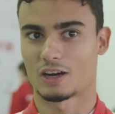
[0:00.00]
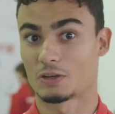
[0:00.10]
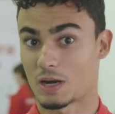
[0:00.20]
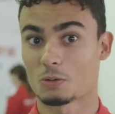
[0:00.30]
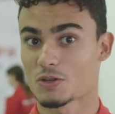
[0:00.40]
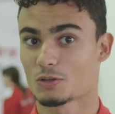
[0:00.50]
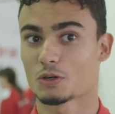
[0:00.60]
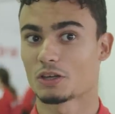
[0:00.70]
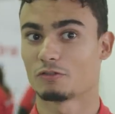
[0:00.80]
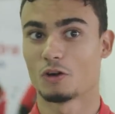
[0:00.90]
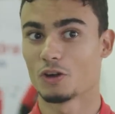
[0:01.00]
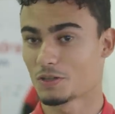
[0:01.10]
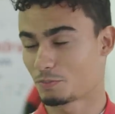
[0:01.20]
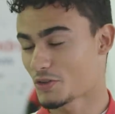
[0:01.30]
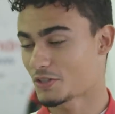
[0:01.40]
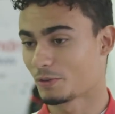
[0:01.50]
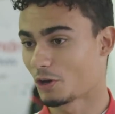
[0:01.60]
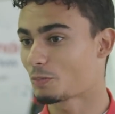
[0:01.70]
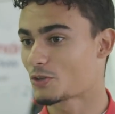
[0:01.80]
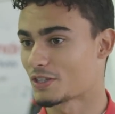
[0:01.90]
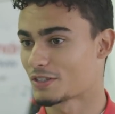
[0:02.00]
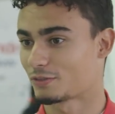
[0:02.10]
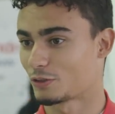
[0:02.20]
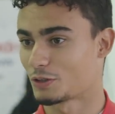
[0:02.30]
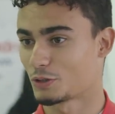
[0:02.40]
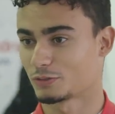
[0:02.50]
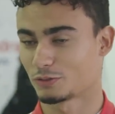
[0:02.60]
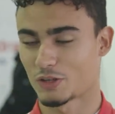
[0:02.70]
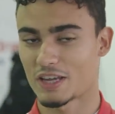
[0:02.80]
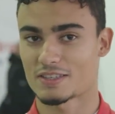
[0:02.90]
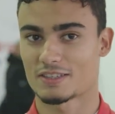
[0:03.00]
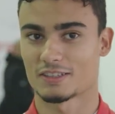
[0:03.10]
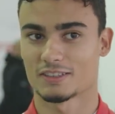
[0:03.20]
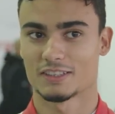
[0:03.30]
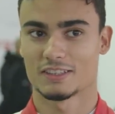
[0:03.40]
I, I, was looking for all the possible options for, for next year.